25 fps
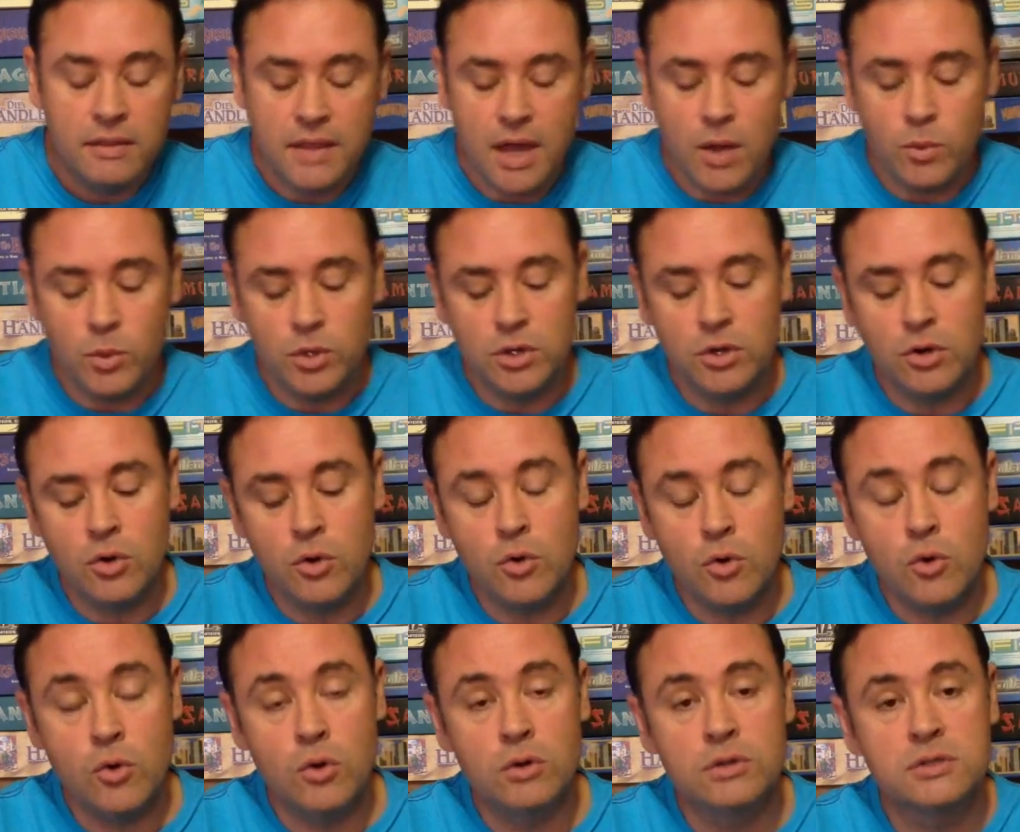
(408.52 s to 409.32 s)
that would
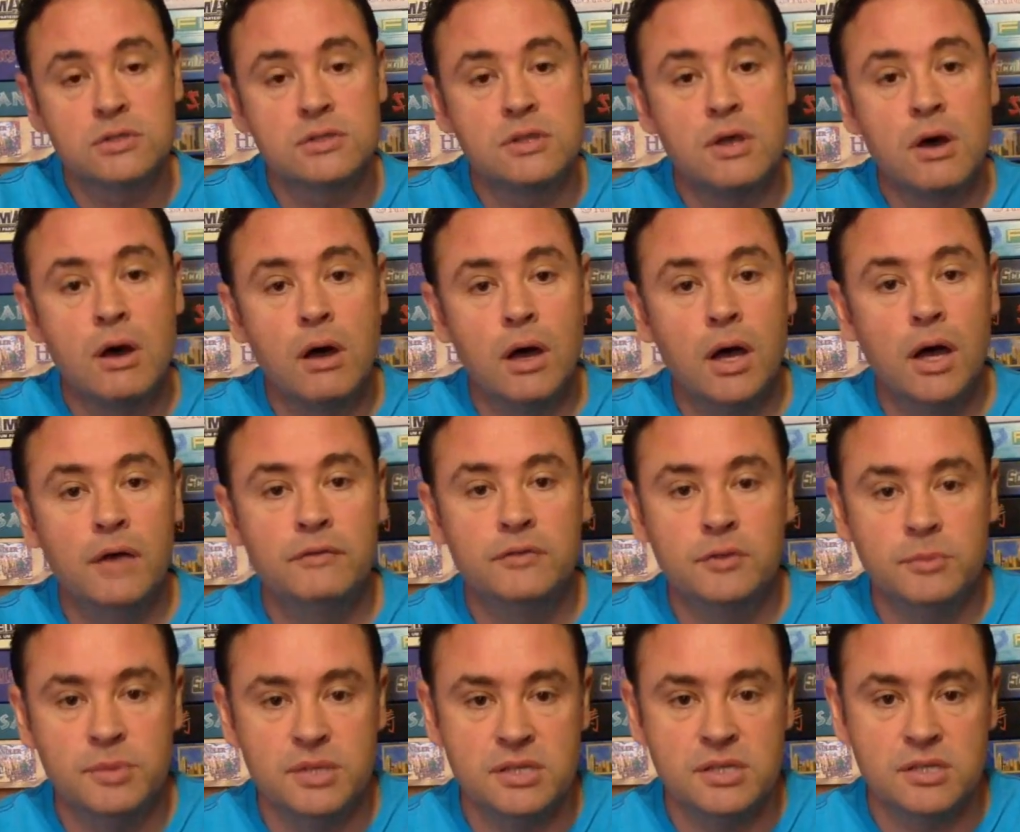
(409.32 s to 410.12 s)
cause the
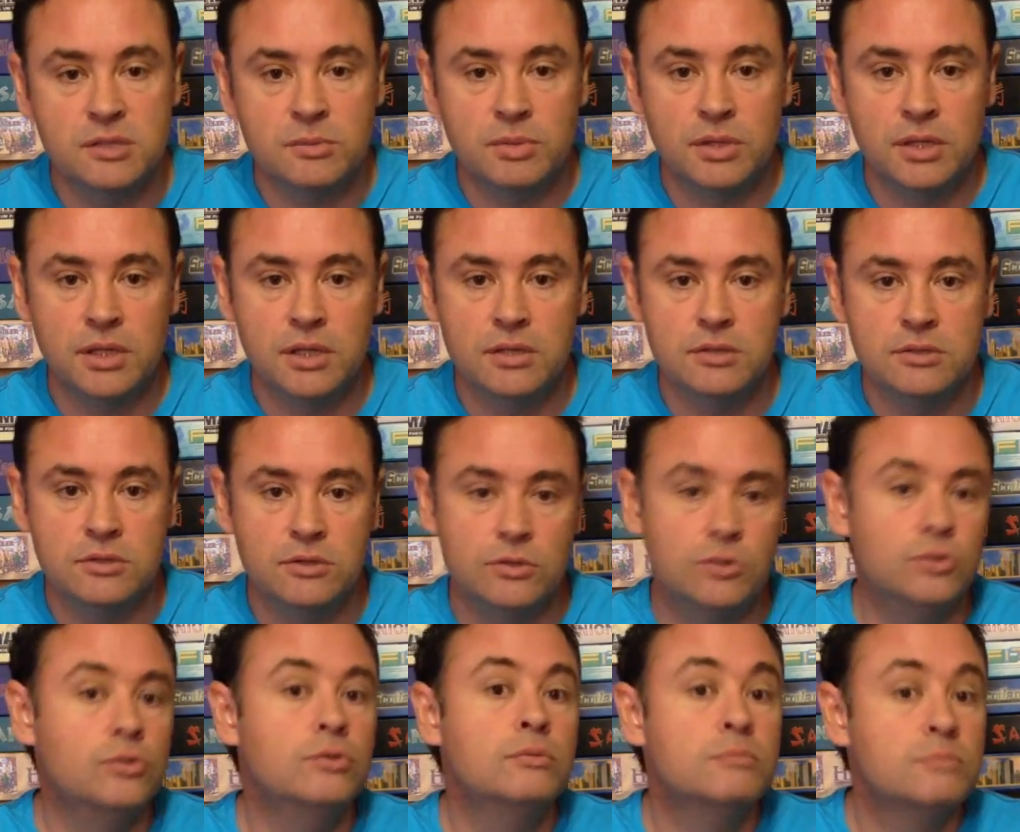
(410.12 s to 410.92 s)
hive to be split in
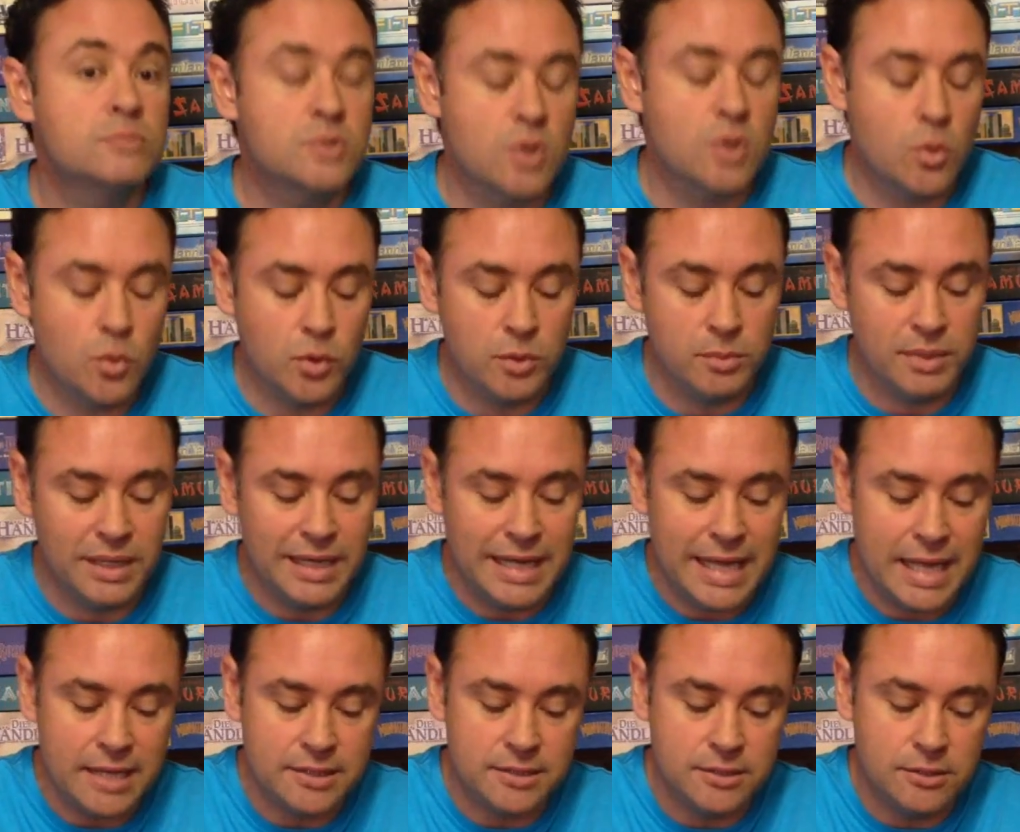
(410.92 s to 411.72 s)
2, so I wouldn't be
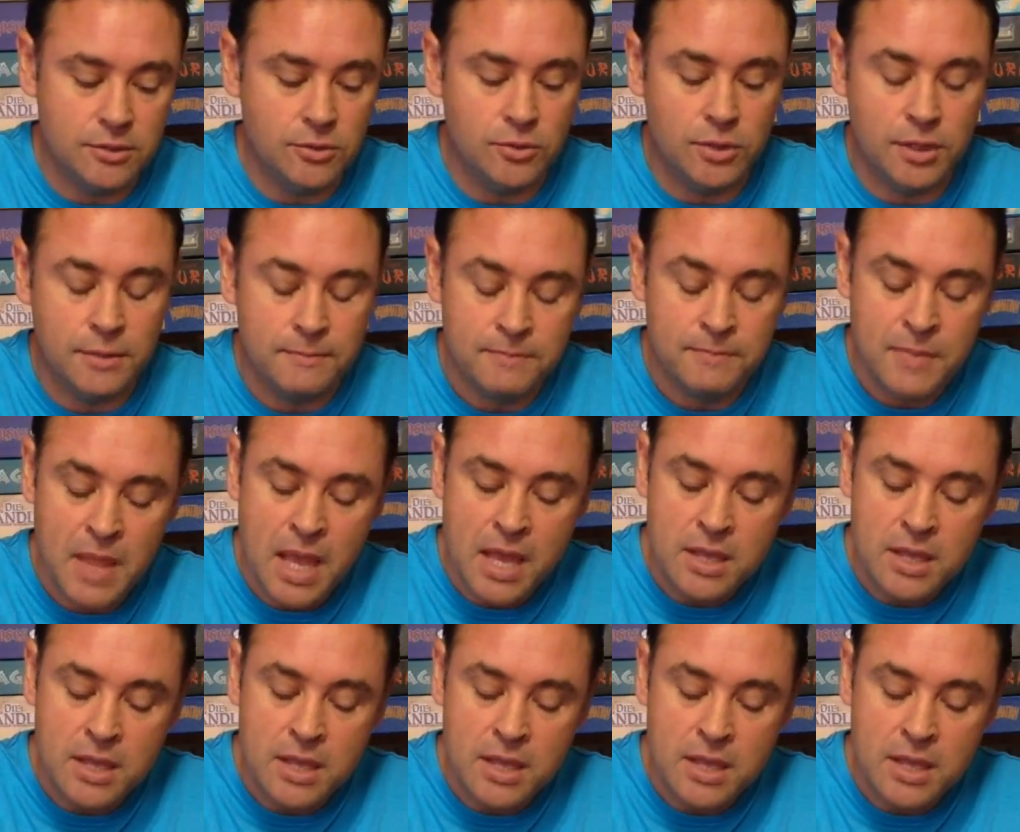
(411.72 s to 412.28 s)
allowed to do it.